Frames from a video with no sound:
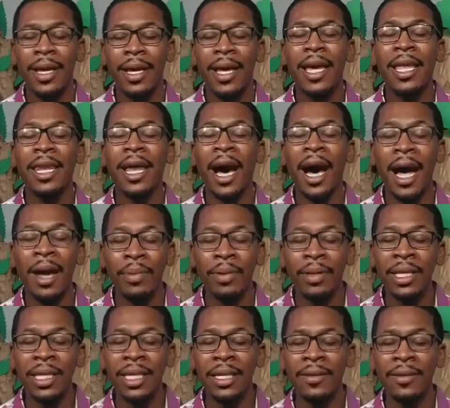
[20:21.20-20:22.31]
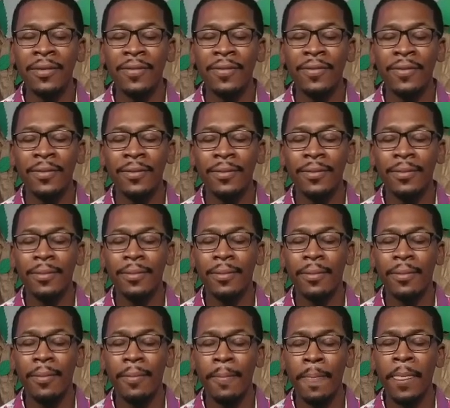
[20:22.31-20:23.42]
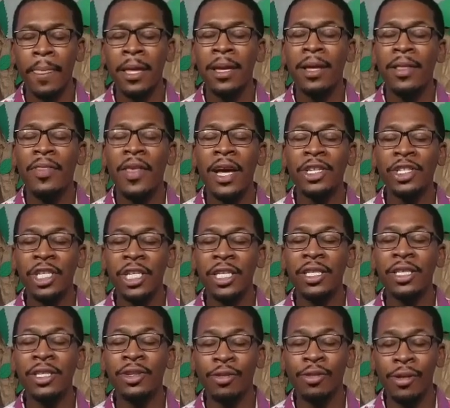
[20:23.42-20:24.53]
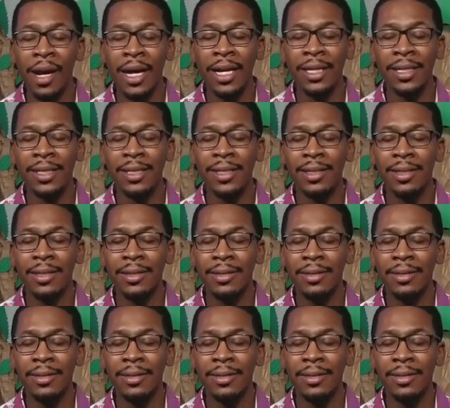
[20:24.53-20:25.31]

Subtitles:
and I believe that Jesus Christ